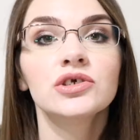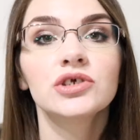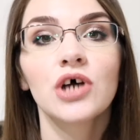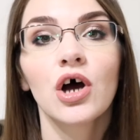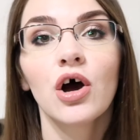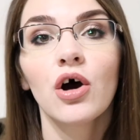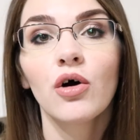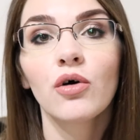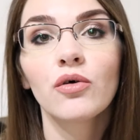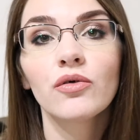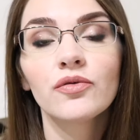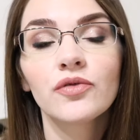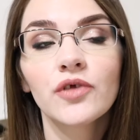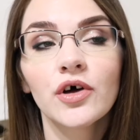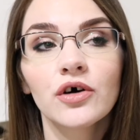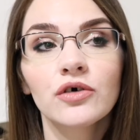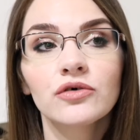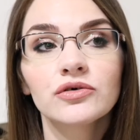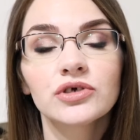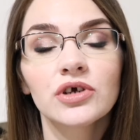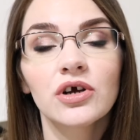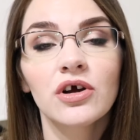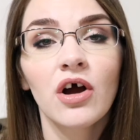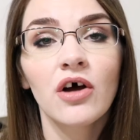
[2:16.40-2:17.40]
So
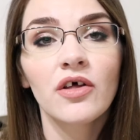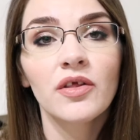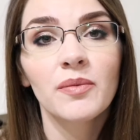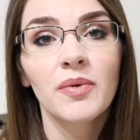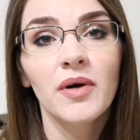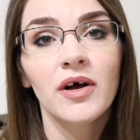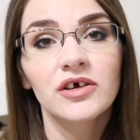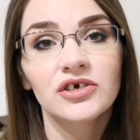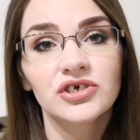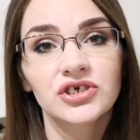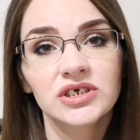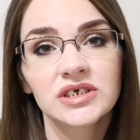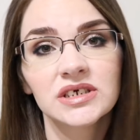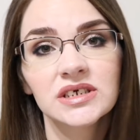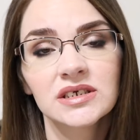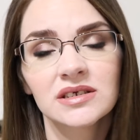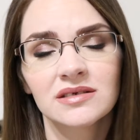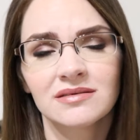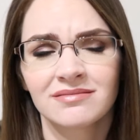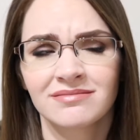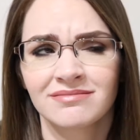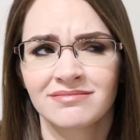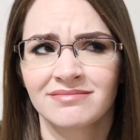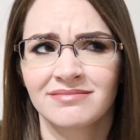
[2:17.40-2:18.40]
those are all the
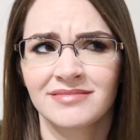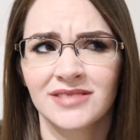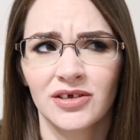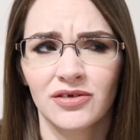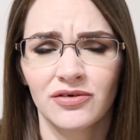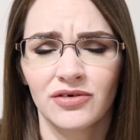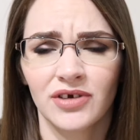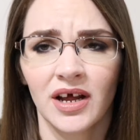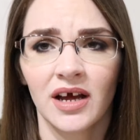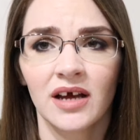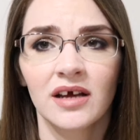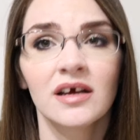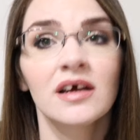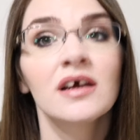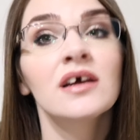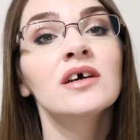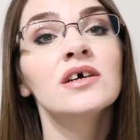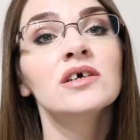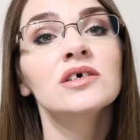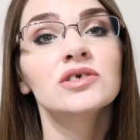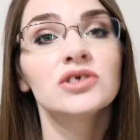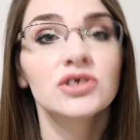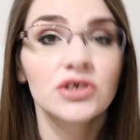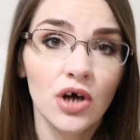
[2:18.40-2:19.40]
polishes. No, they're not.
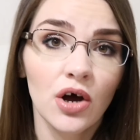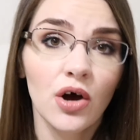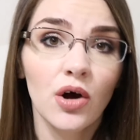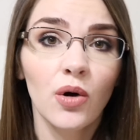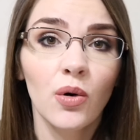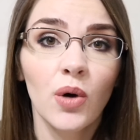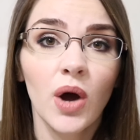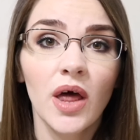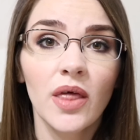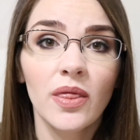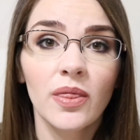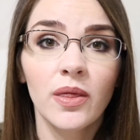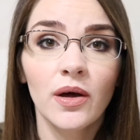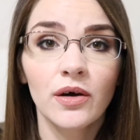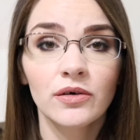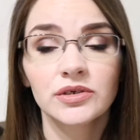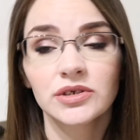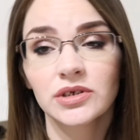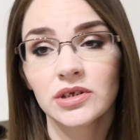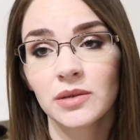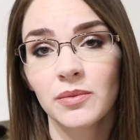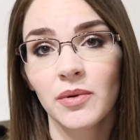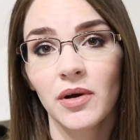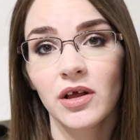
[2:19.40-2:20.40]
So those
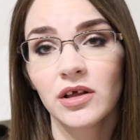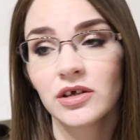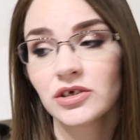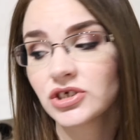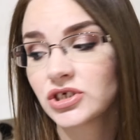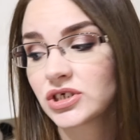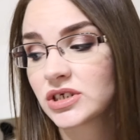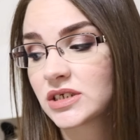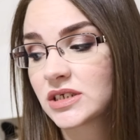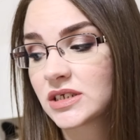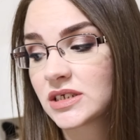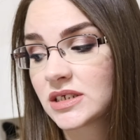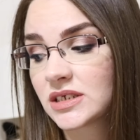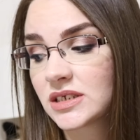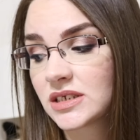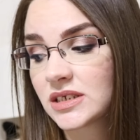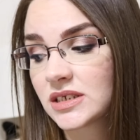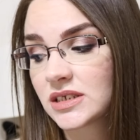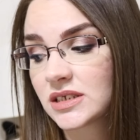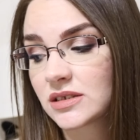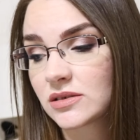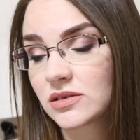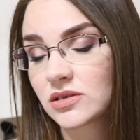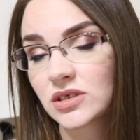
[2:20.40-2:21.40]
are the
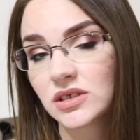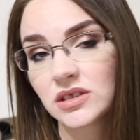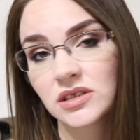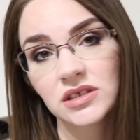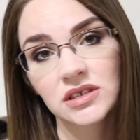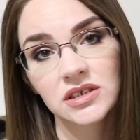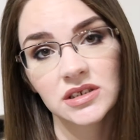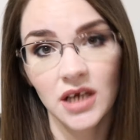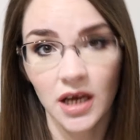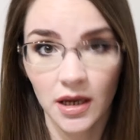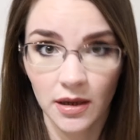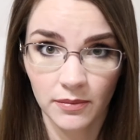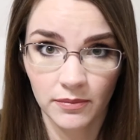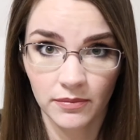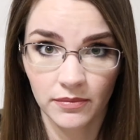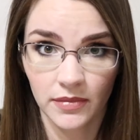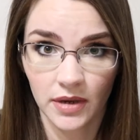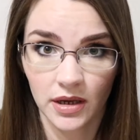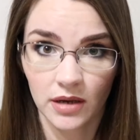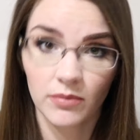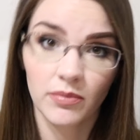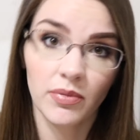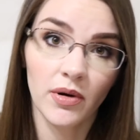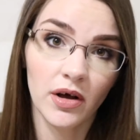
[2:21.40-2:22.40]
polishes,
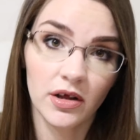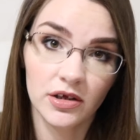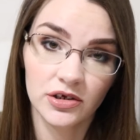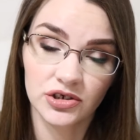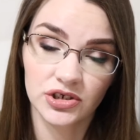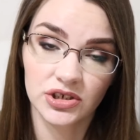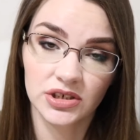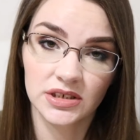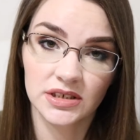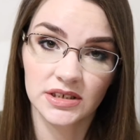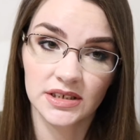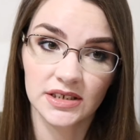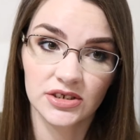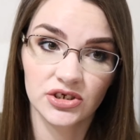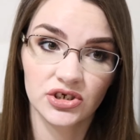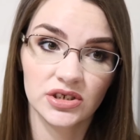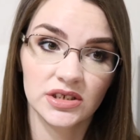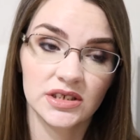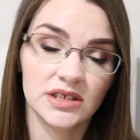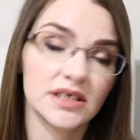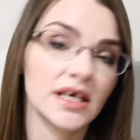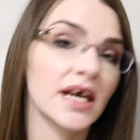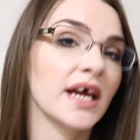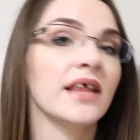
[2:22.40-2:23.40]
some polishes I
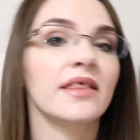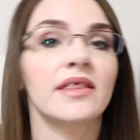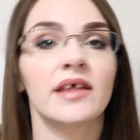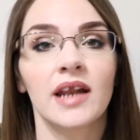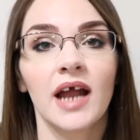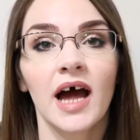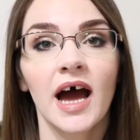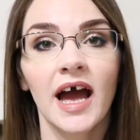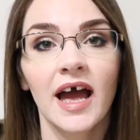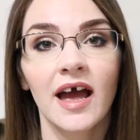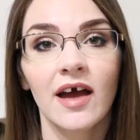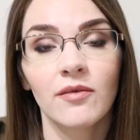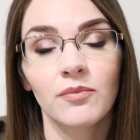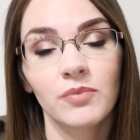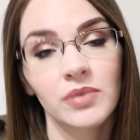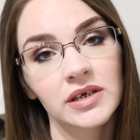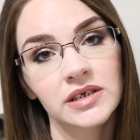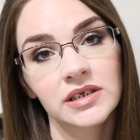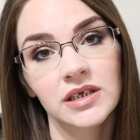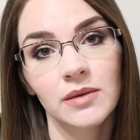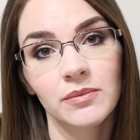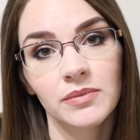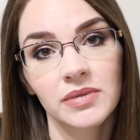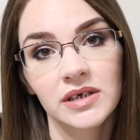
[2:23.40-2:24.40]
should say, that I have
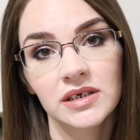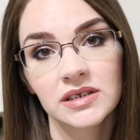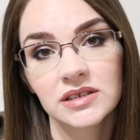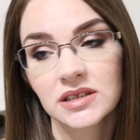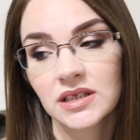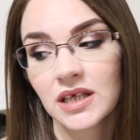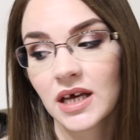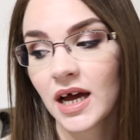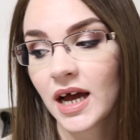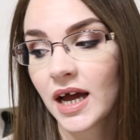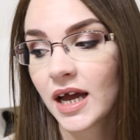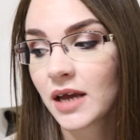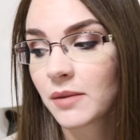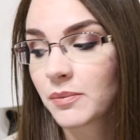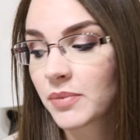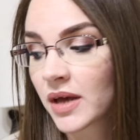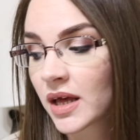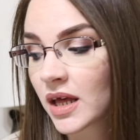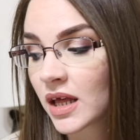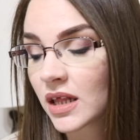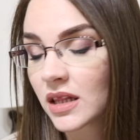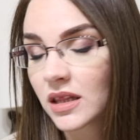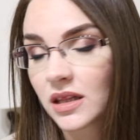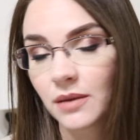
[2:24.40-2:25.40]
picked up because of the hype.
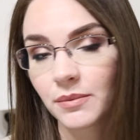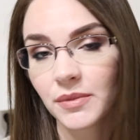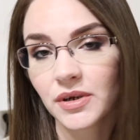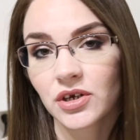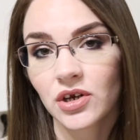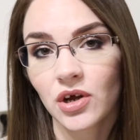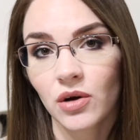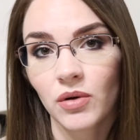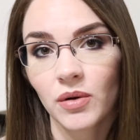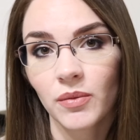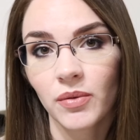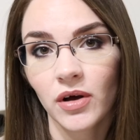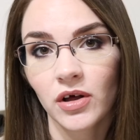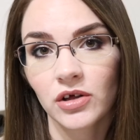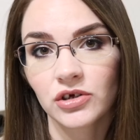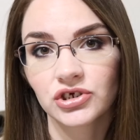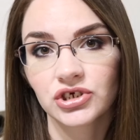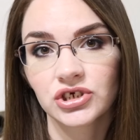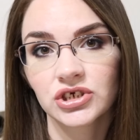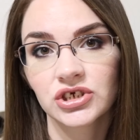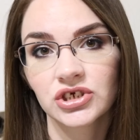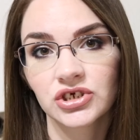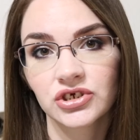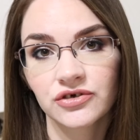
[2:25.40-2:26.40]
Let me know what
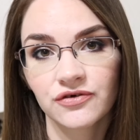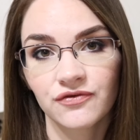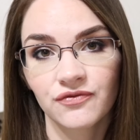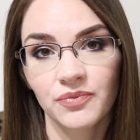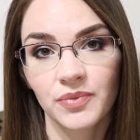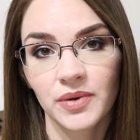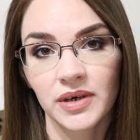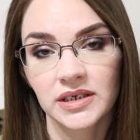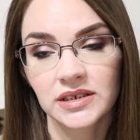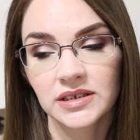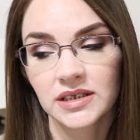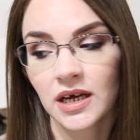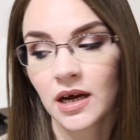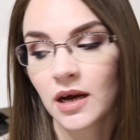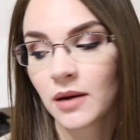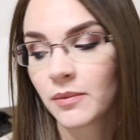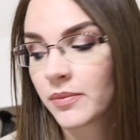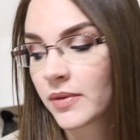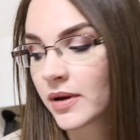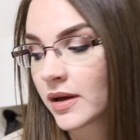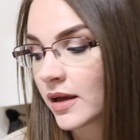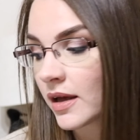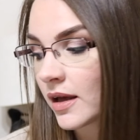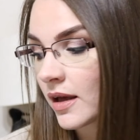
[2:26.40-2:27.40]
polishes you've picked
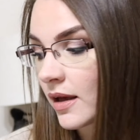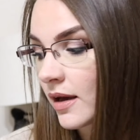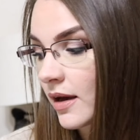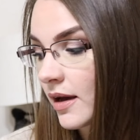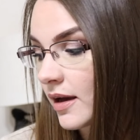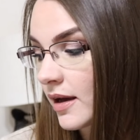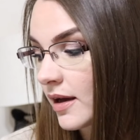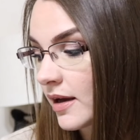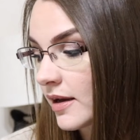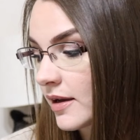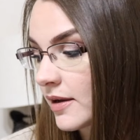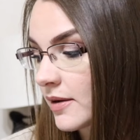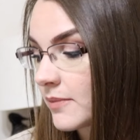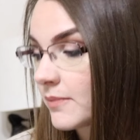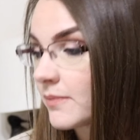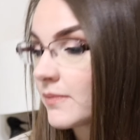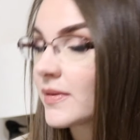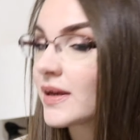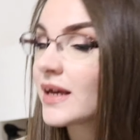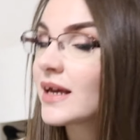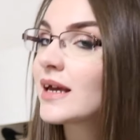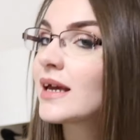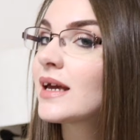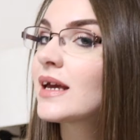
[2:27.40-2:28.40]
up,
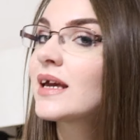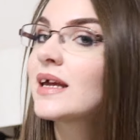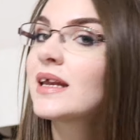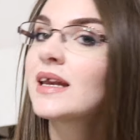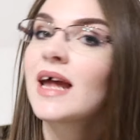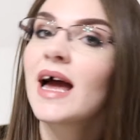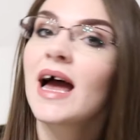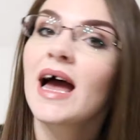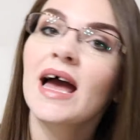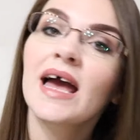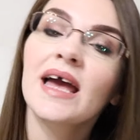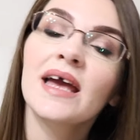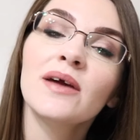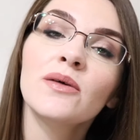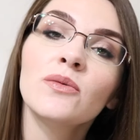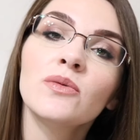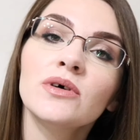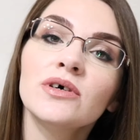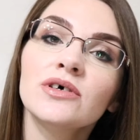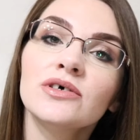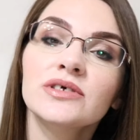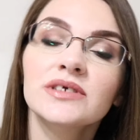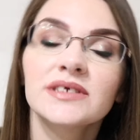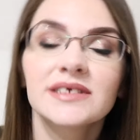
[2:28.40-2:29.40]
and I
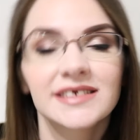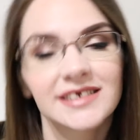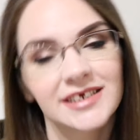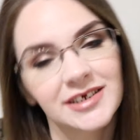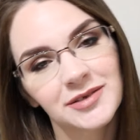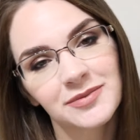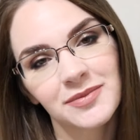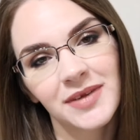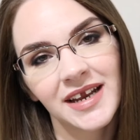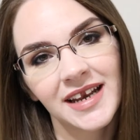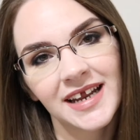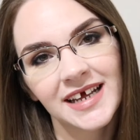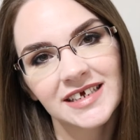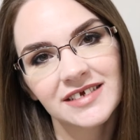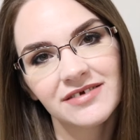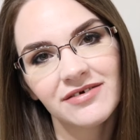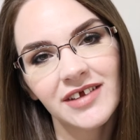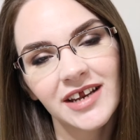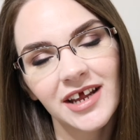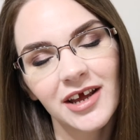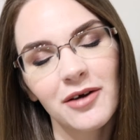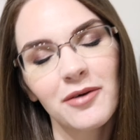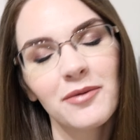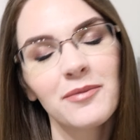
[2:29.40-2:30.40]
will see you in my next
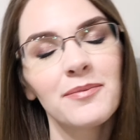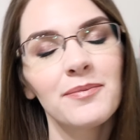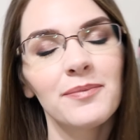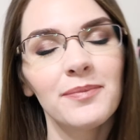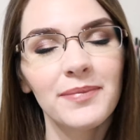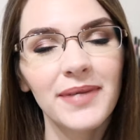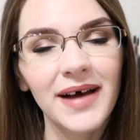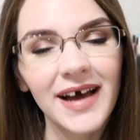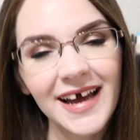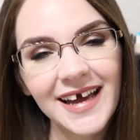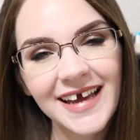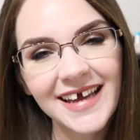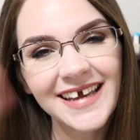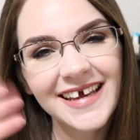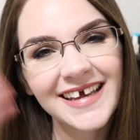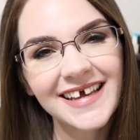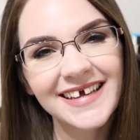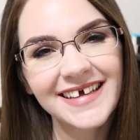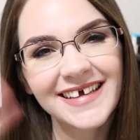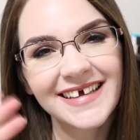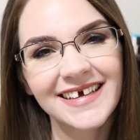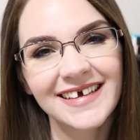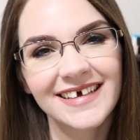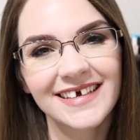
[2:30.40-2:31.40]
video.
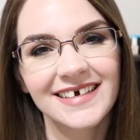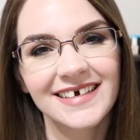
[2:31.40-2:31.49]
Bye!